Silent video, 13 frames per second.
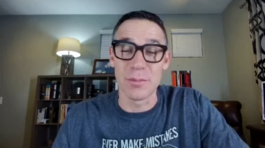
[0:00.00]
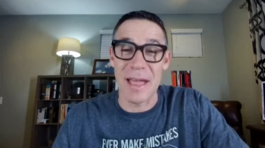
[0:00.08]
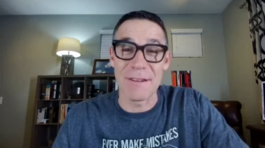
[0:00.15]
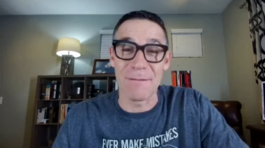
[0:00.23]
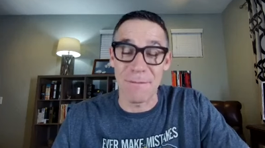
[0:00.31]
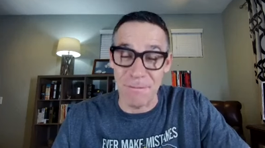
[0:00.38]

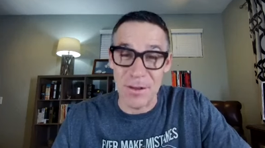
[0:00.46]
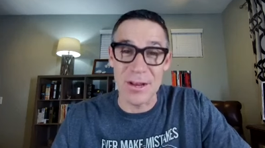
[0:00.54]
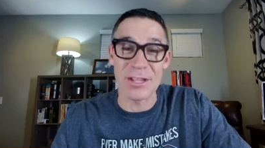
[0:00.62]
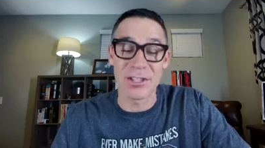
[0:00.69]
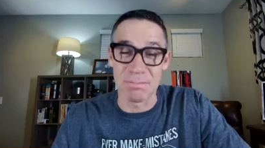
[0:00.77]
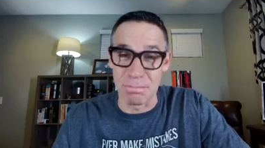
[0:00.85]
had
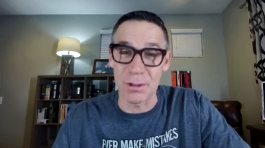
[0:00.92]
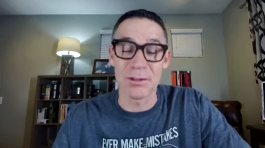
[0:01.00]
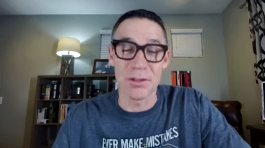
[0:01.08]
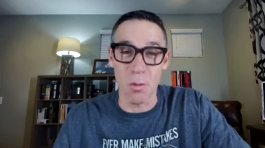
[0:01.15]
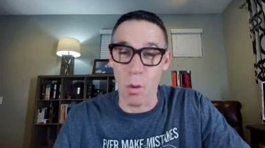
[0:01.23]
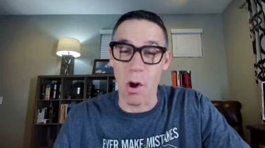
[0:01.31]
finished
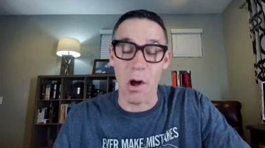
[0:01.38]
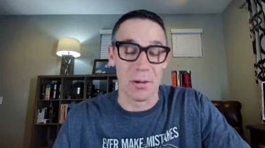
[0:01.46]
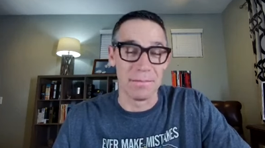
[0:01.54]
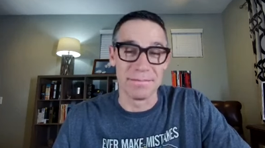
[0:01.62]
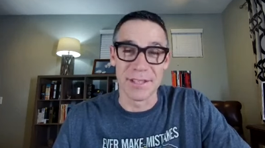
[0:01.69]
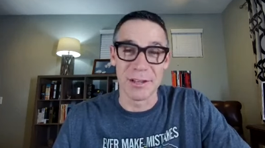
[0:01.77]
building the
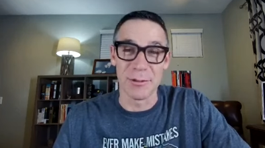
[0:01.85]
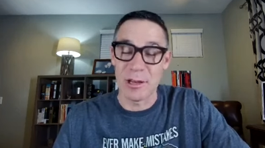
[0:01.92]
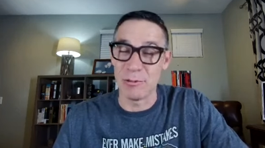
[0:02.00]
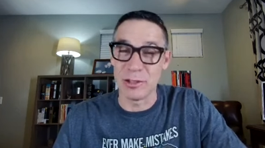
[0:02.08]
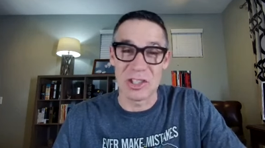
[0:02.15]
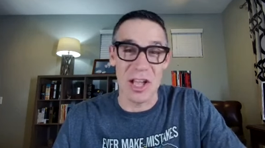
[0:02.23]
wall.
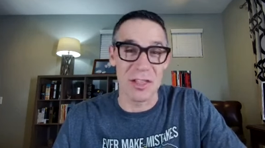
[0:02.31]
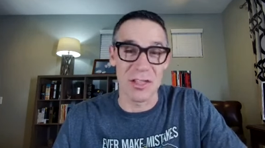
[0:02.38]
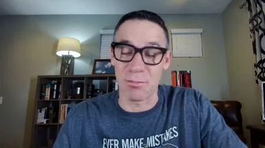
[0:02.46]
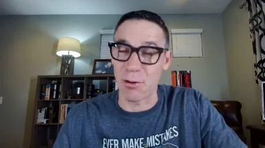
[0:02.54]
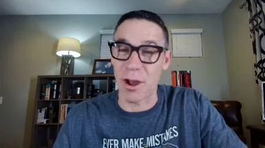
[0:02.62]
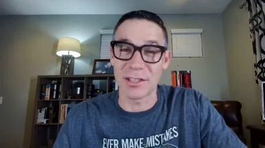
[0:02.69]
It was done.
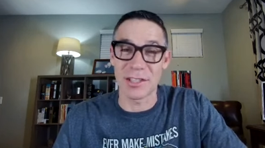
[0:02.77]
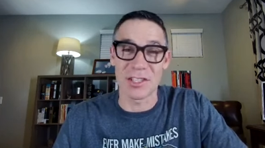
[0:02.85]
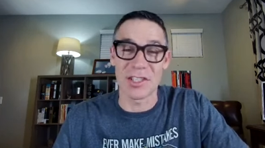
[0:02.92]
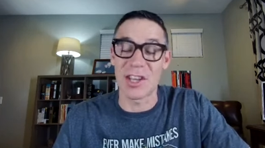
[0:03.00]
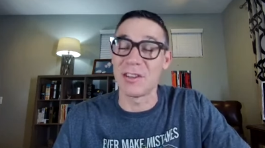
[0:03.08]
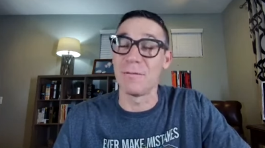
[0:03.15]
The project's
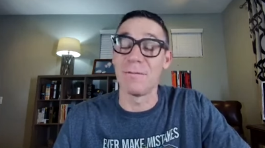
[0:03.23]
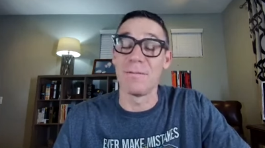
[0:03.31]
done.